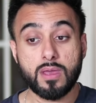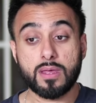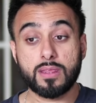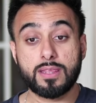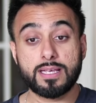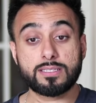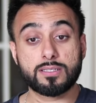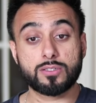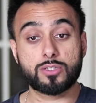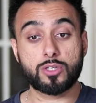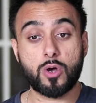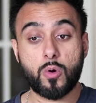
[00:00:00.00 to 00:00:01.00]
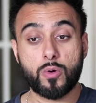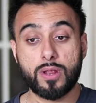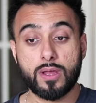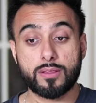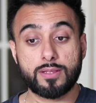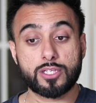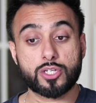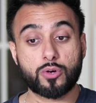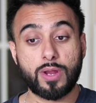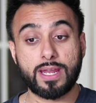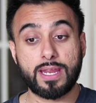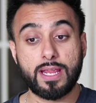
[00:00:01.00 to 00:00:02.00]
this zone, this
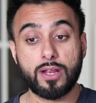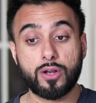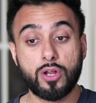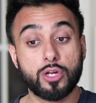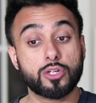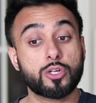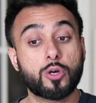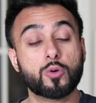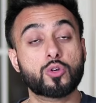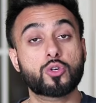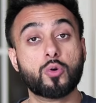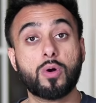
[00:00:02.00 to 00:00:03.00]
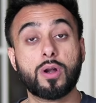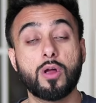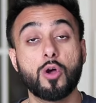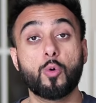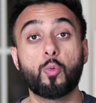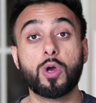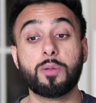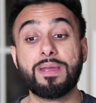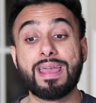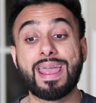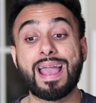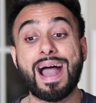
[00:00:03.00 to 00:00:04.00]
trade here to go short would
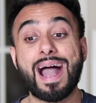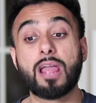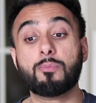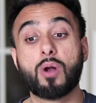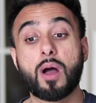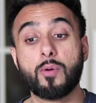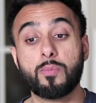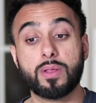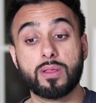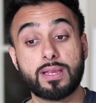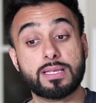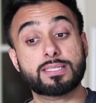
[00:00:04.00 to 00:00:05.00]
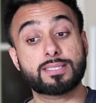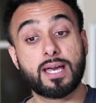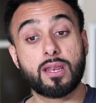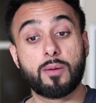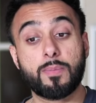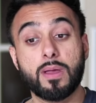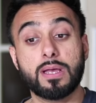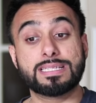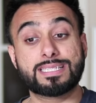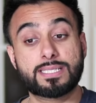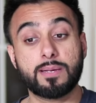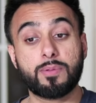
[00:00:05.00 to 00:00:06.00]
be a high probability setup,
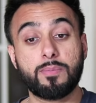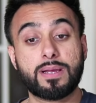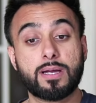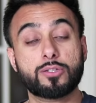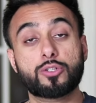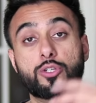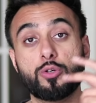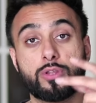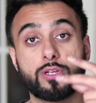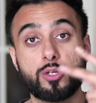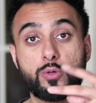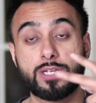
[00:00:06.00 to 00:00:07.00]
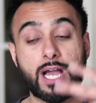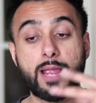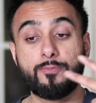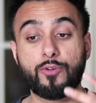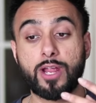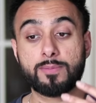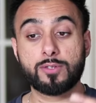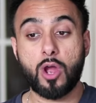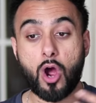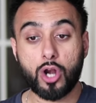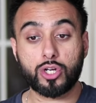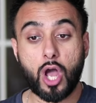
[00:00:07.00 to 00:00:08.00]
simply because the two time frames
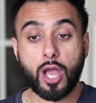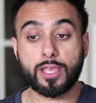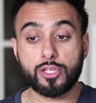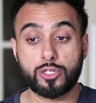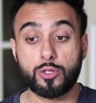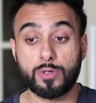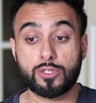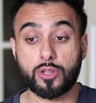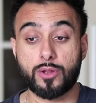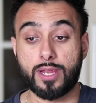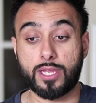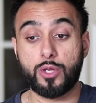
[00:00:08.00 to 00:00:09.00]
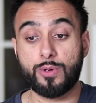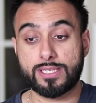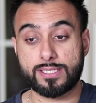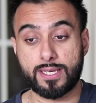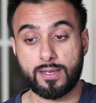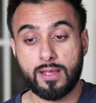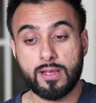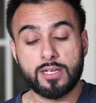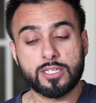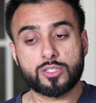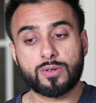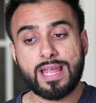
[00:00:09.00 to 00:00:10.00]
are talking to each other in unison.
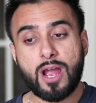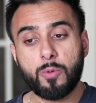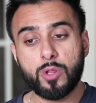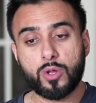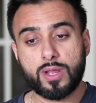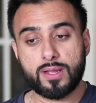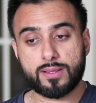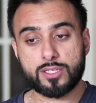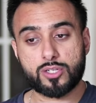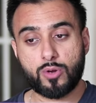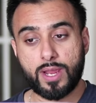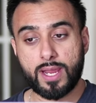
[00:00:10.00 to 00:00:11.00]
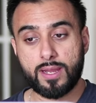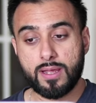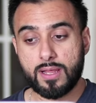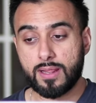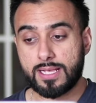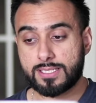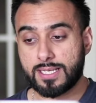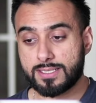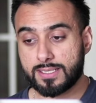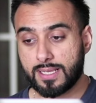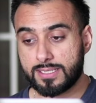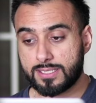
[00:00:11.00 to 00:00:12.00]
So now we're looking at this trade. Let's
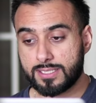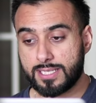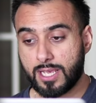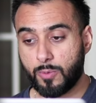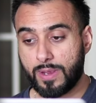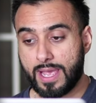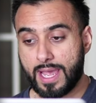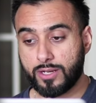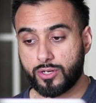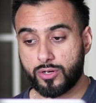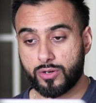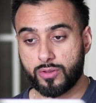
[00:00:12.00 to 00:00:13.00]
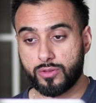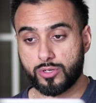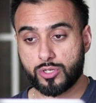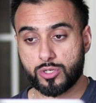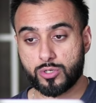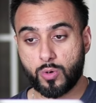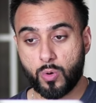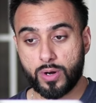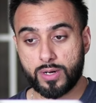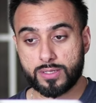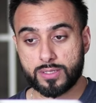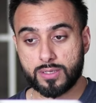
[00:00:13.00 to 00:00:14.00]
just say we entered the
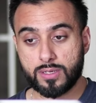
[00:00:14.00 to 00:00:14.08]
short.